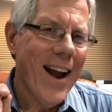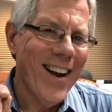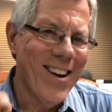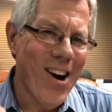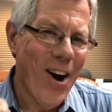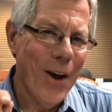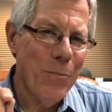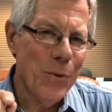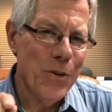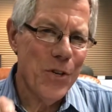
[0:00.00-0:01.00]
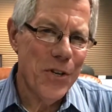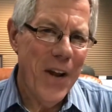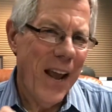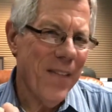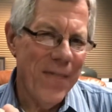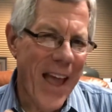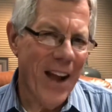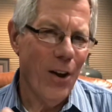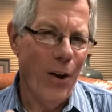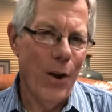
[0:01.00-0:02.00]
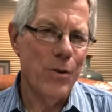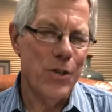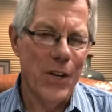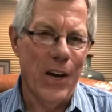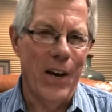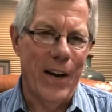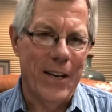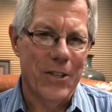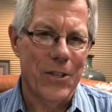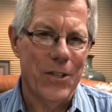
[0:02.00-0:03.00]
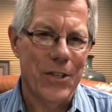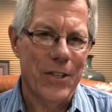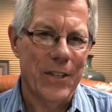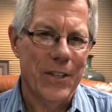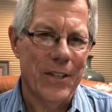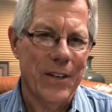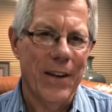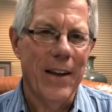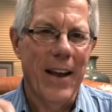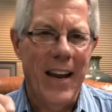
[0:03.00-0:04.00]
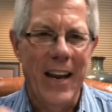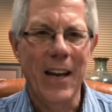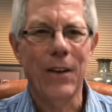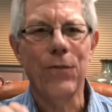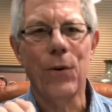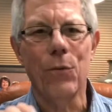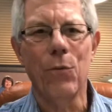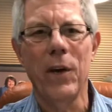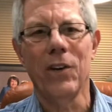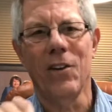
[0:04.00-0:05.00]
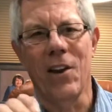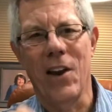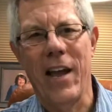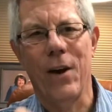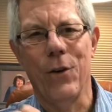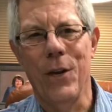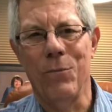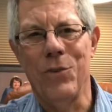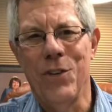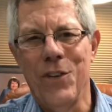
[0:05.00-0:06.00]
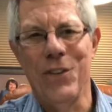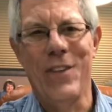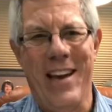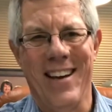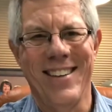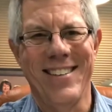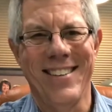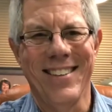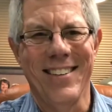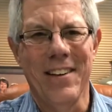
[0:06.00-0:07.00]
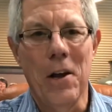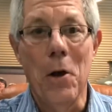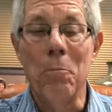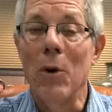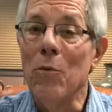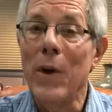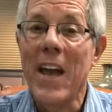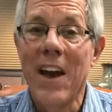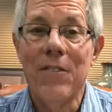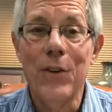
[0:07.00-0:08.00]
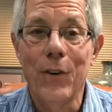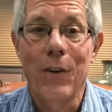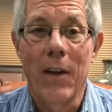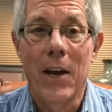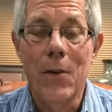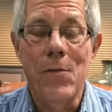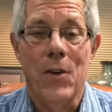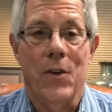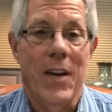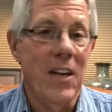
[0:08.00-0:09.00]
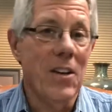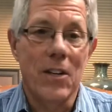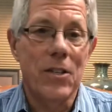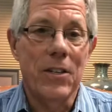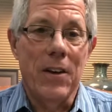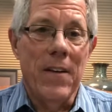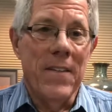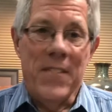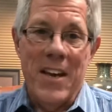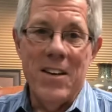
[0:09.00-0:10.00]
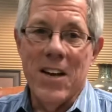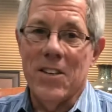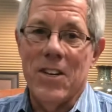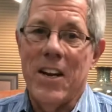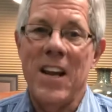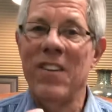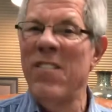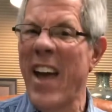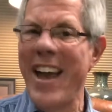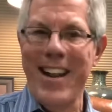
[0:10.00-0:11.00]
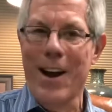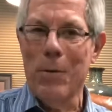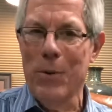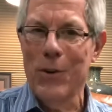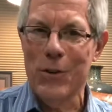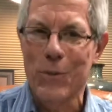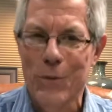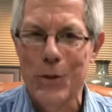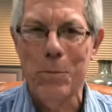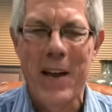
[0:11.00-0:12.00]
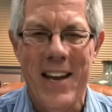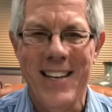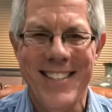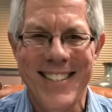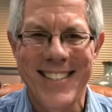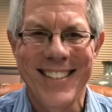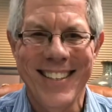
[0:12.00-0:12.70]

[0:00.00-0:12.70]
God will stand that close to us if we'll allow him to do that. But we have to allow him to. He doesn't, he doesn't invade our personal space.